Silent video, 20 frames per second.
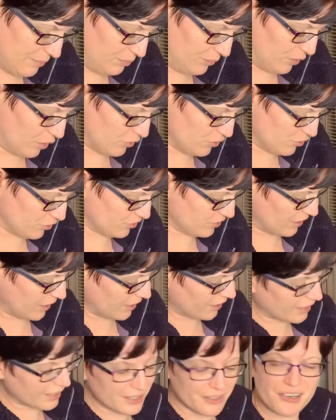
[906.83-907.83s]
not just
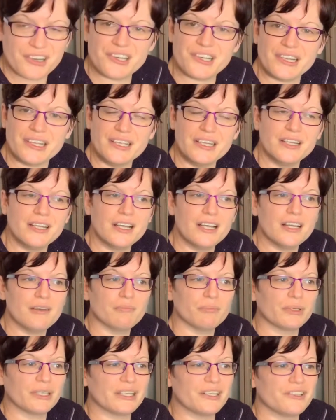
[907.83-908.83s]
that kind of sheen,
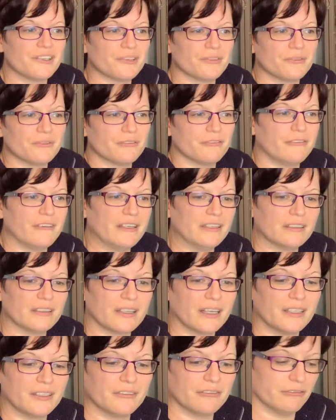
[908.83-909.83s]
but it shouldn't feel
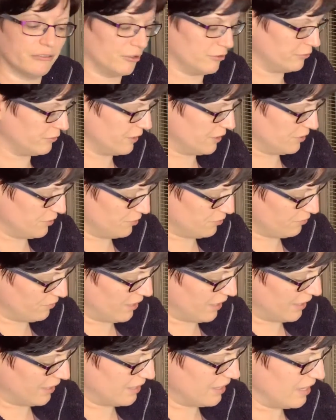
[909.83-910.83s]
kind of fluffy and
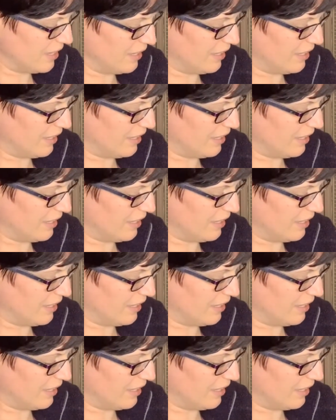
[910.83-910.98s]
dry.